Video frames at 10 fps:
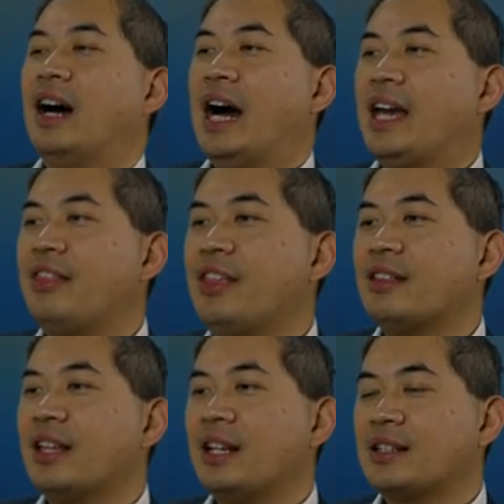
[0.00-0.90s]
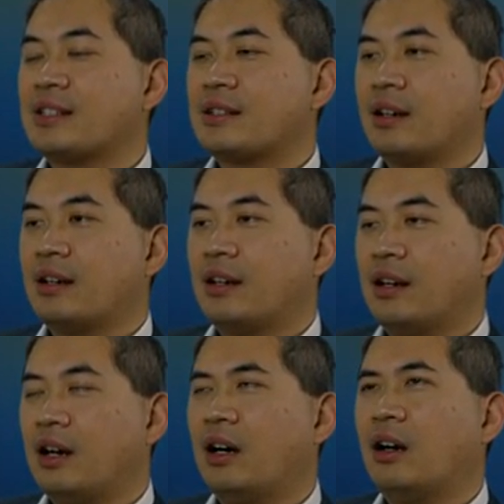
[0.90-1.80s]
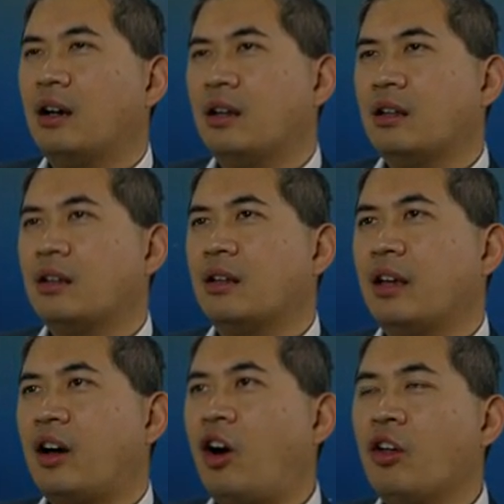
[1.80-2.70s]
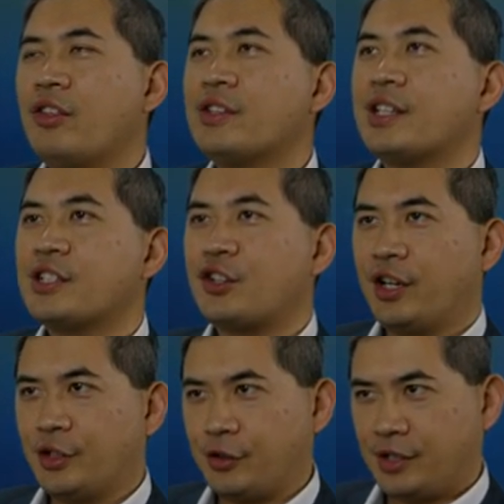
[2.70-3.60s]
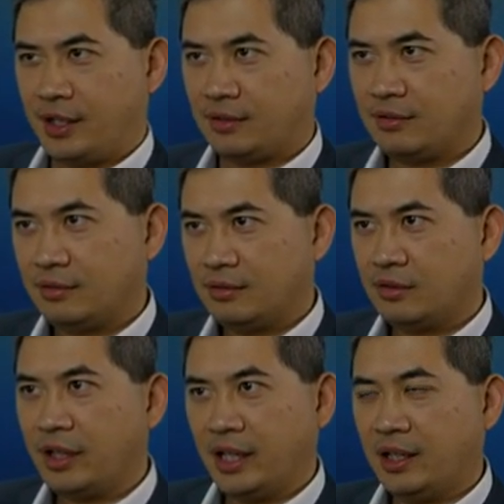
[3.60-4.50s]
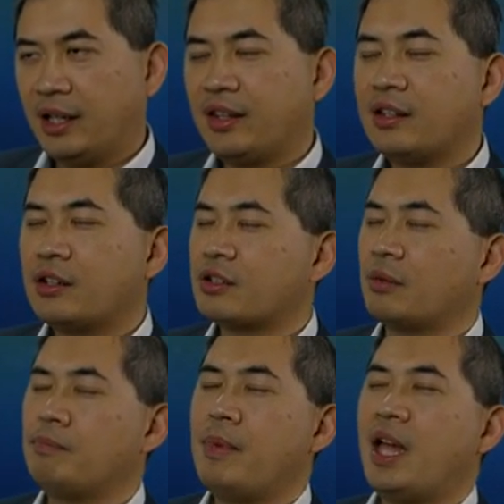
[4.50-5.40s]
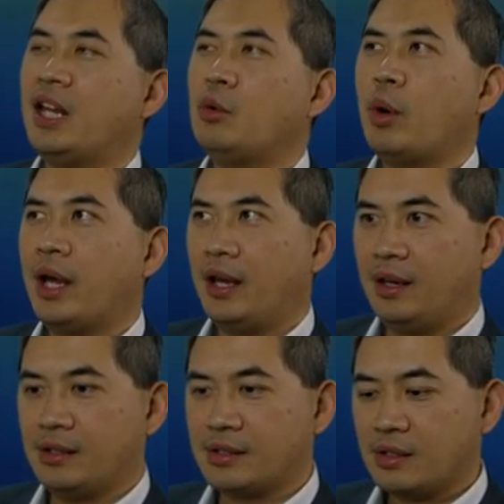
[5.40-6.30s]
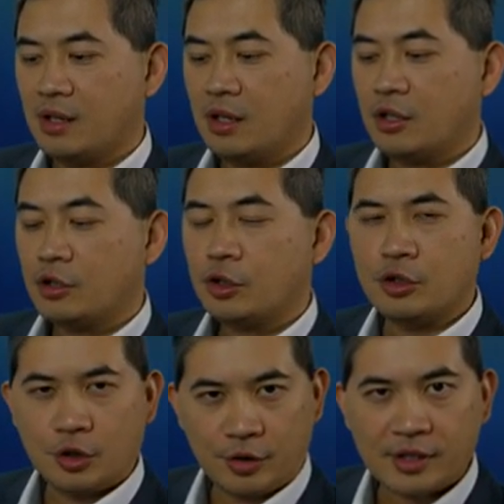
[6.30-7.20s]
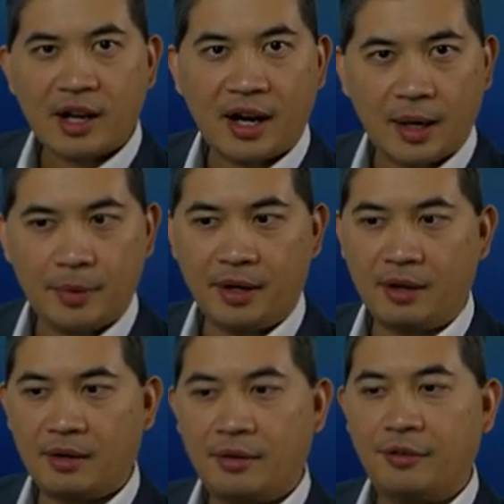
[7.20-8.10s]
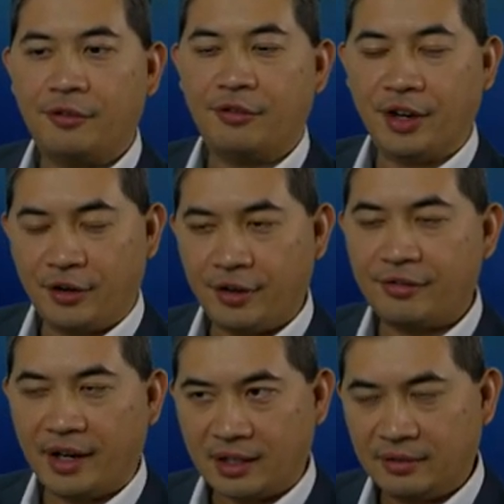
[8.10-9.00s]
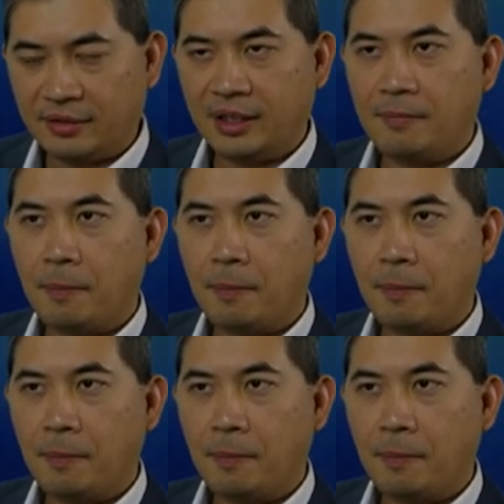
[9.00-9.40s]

I think that it's uh, all these things are interesting, right? And I think there's a many ways to do this hobby very effectively.